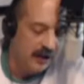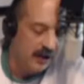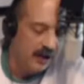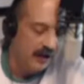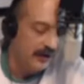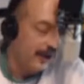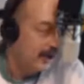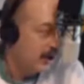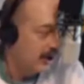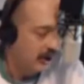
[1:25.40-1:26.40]
uh,
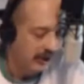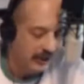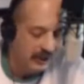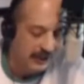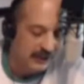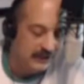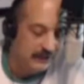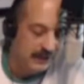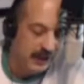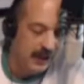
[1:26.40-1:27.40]
night on uh,
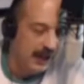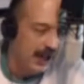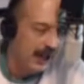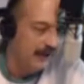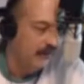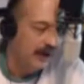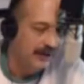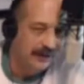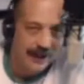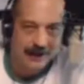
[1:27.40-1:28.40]
ESPN. I
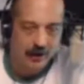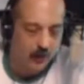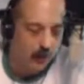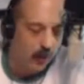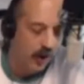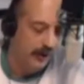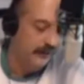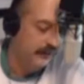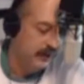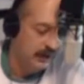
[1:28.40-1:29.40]
rated that a one
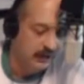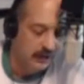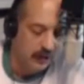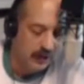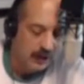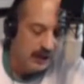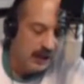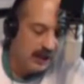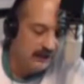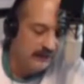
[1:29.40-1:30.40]
for the undercard.
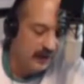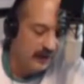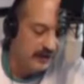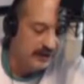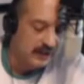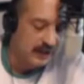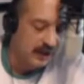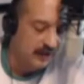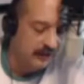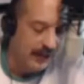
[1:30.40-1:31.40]
As far as the
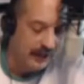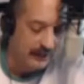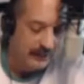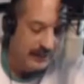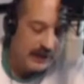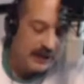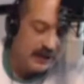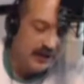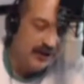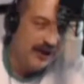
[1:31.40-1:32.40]
uh, crowd,
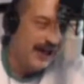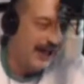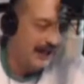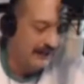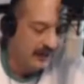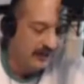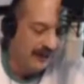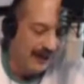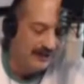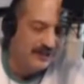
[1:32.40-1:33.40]
you know, the
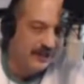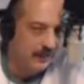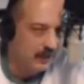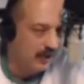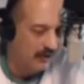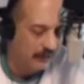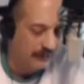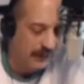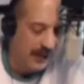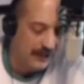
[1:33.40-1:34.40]
crowd seemed
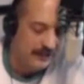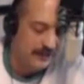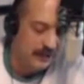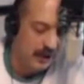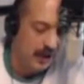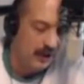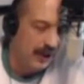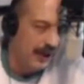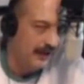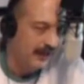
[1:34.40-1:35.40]
unimpressed. You know,
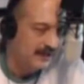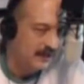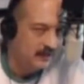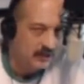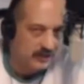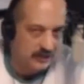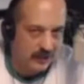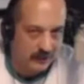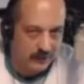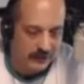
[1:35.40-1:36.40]
uh, they seemed just as
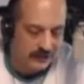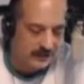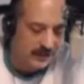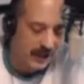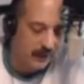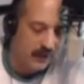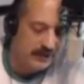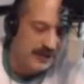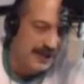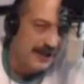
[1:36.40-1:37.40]
unimpressed as I
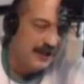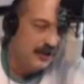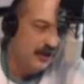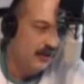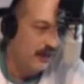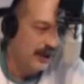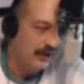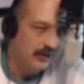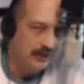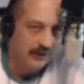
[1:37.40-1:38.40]
was. You know, when I
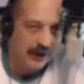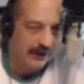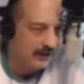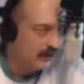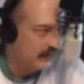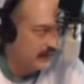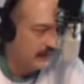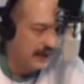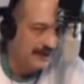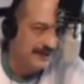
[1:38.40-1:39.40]
looked around, at least from
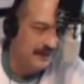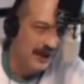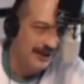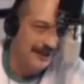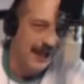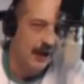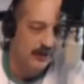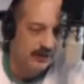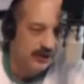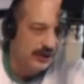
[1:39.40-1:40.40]
my my
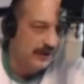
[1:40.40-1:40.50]
couch,